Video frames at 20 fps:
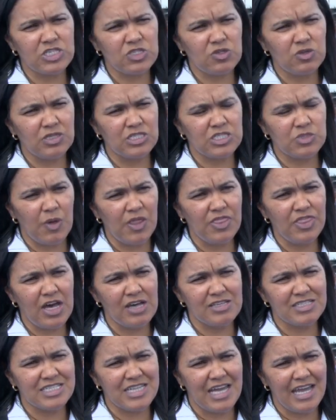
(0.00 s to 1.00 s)
the school is
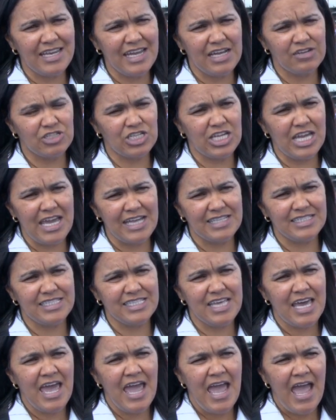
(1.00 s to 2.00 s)
1,800
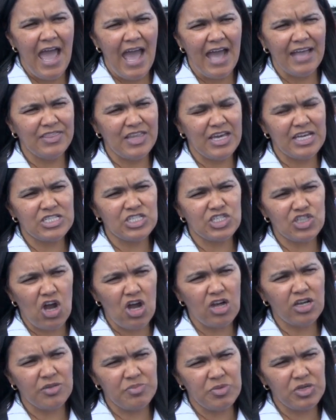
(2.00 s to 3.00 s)
kids, and they're a
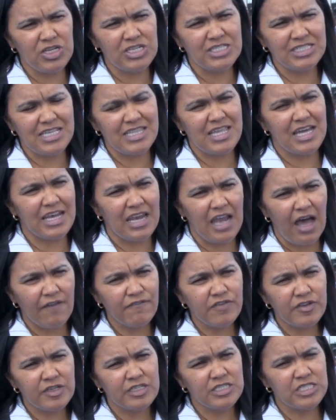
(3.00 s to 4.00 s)
strong community that
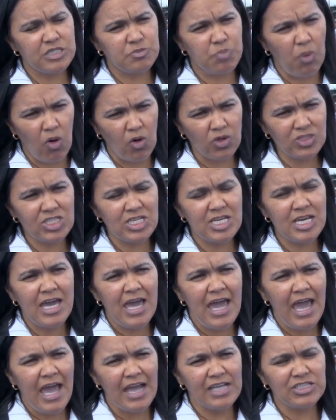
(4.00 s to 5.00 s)
love sport.
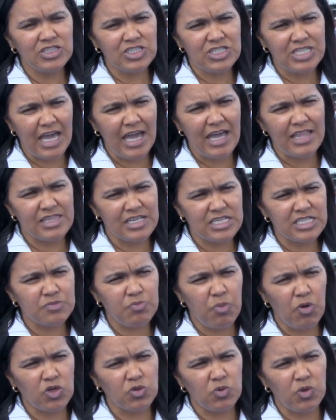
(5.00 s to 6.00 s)
And today
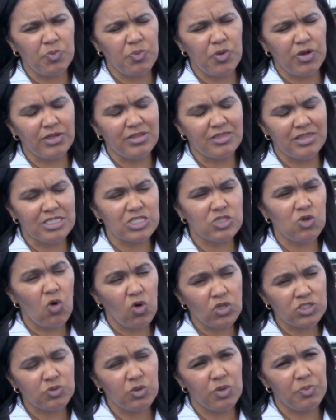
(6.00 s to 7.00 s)
this court will
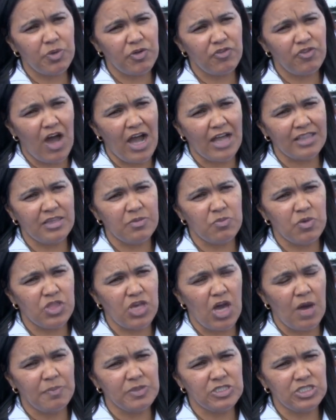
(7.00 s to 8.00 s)
provide them
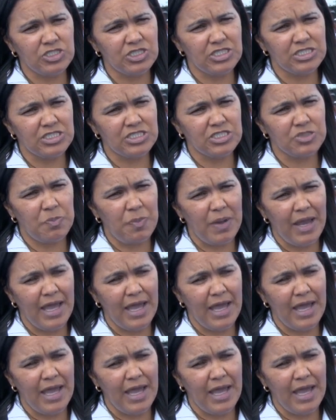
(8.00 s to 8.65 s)
with the opportunity to